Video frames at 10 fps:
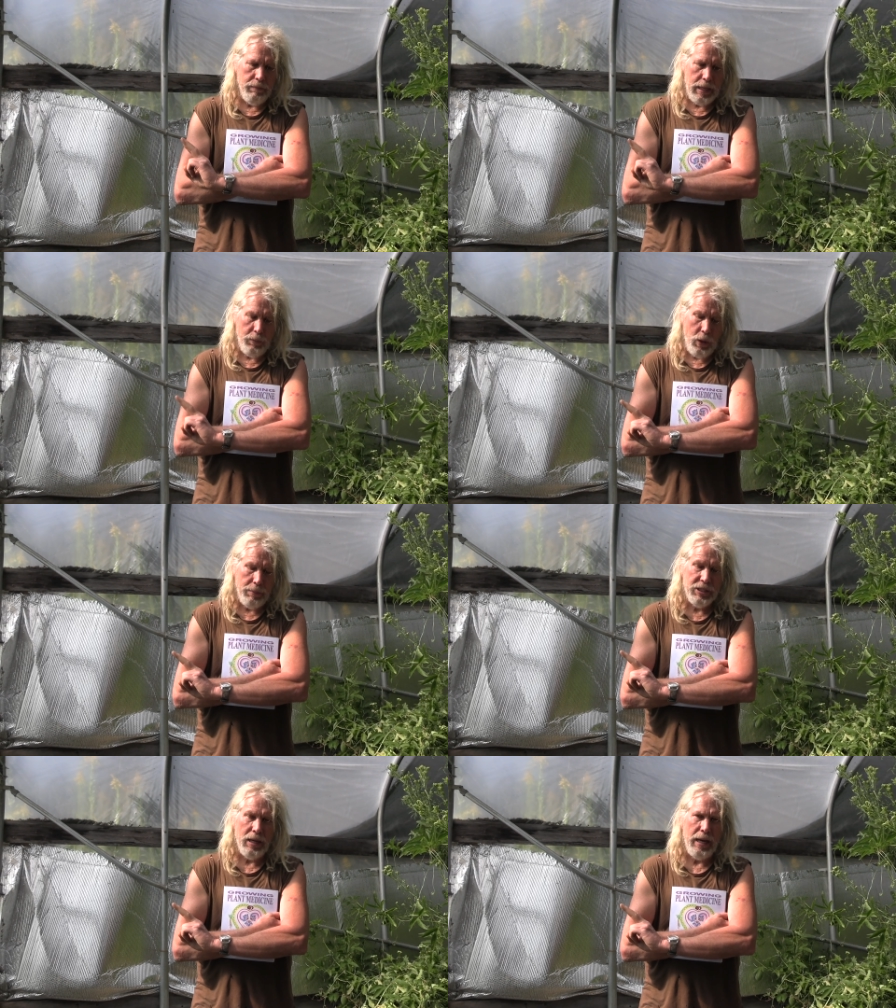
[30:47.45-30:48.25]

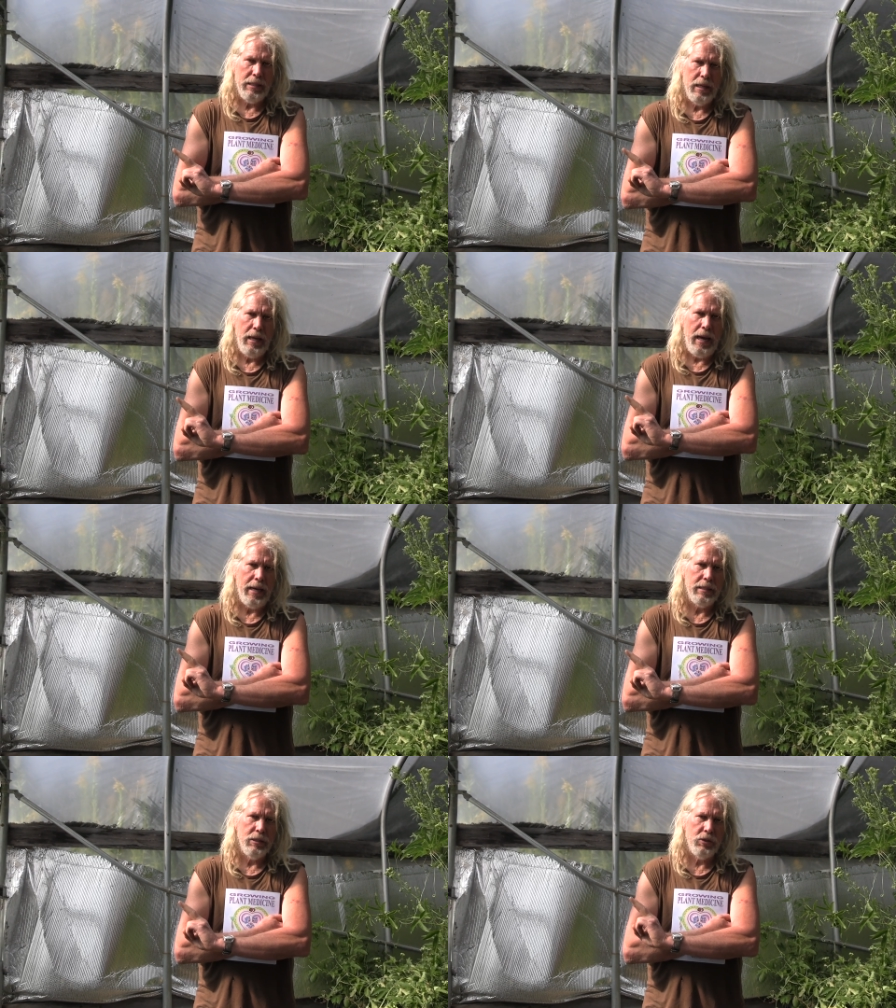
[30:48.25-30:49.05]
website
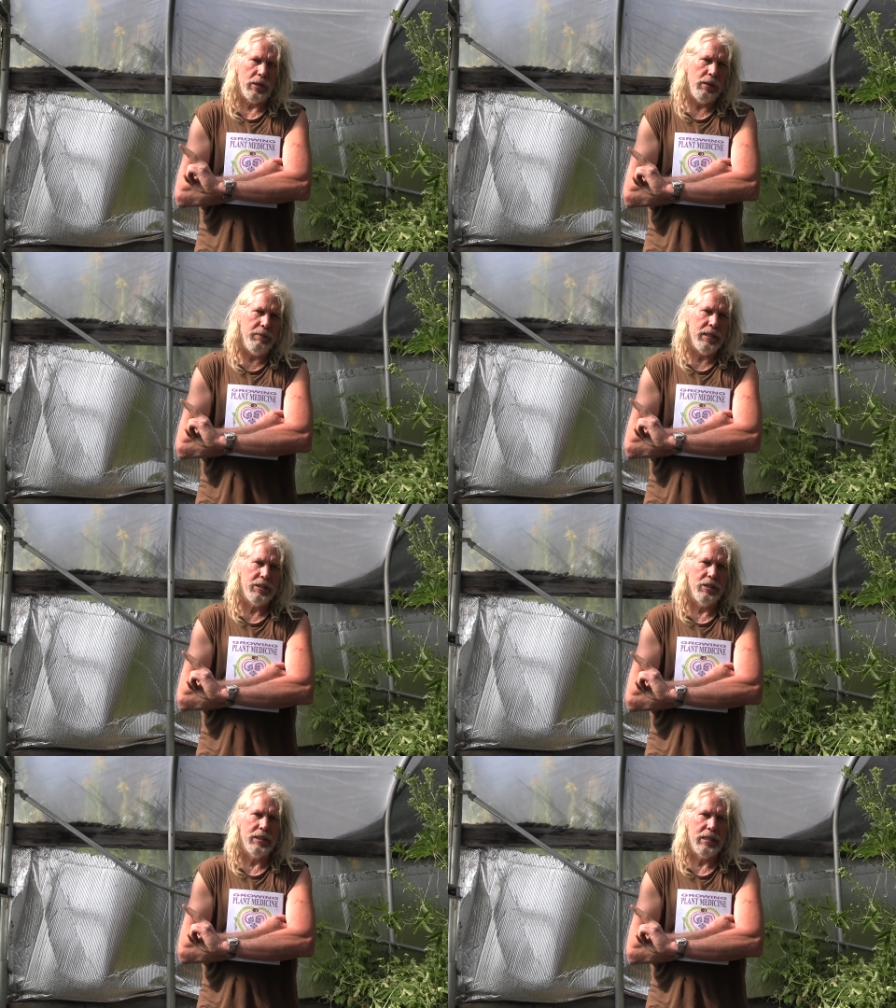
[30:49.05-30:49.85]
at Strictly
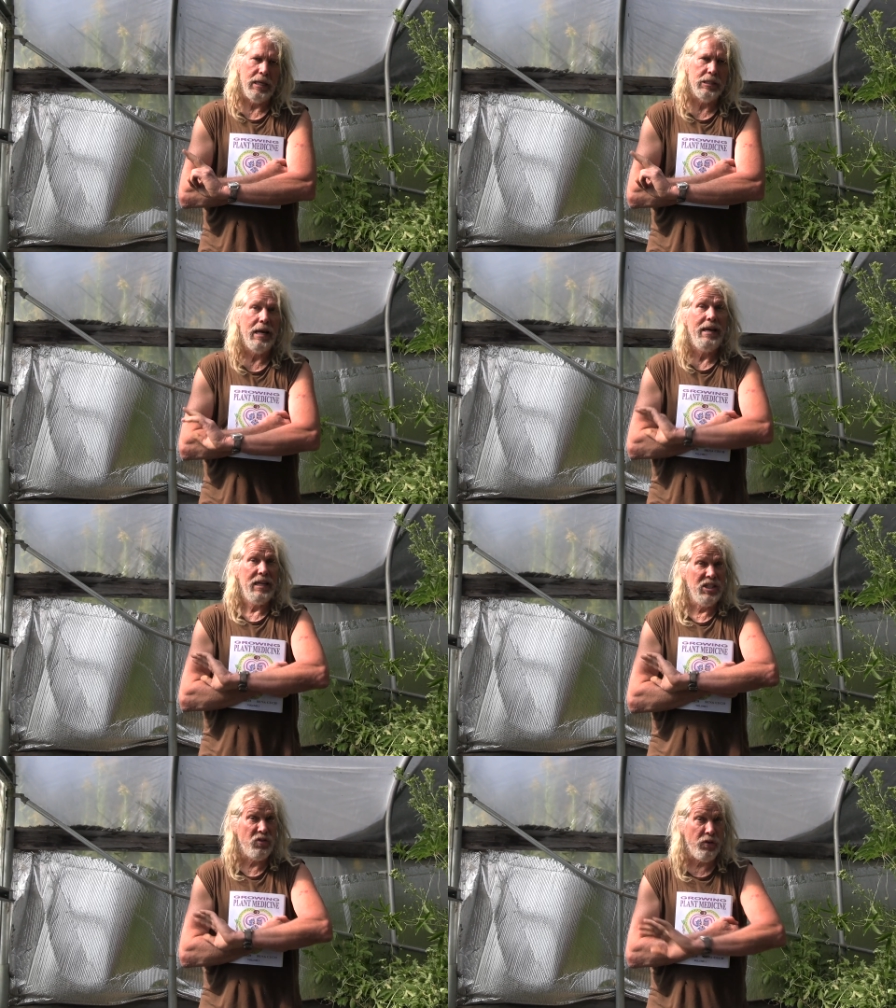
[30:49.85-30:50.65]
Medicinal Seeds
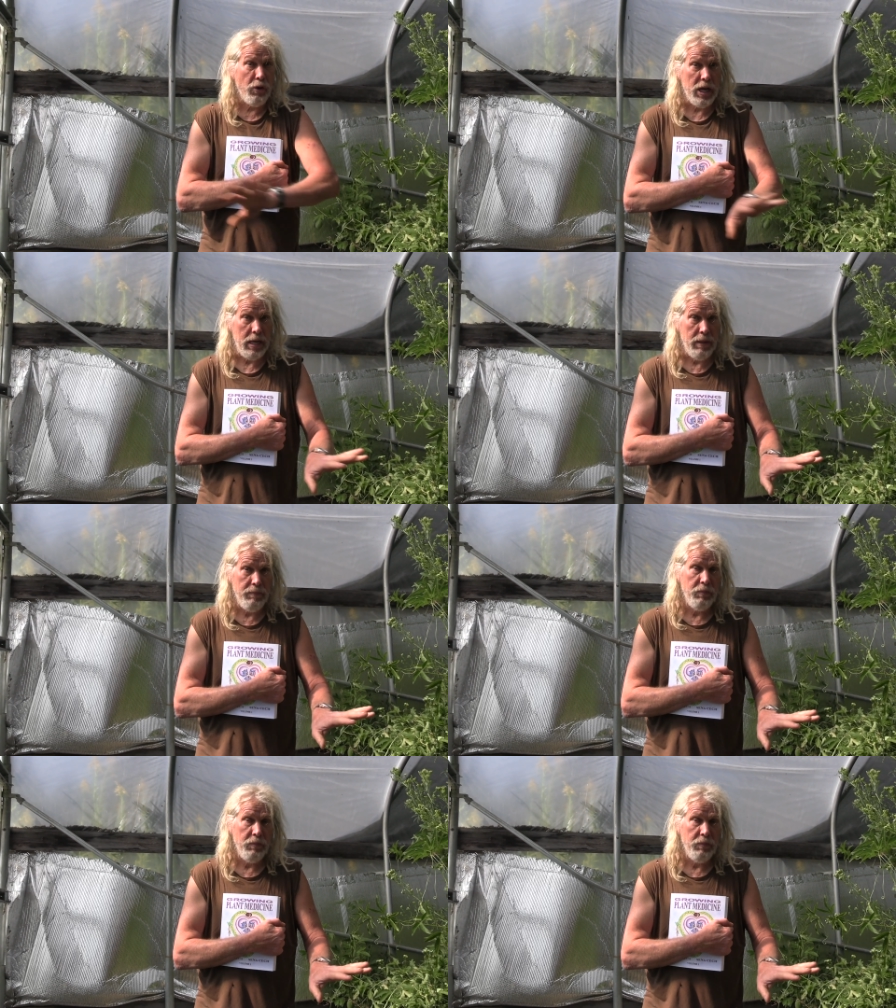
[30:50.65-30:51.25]
is free.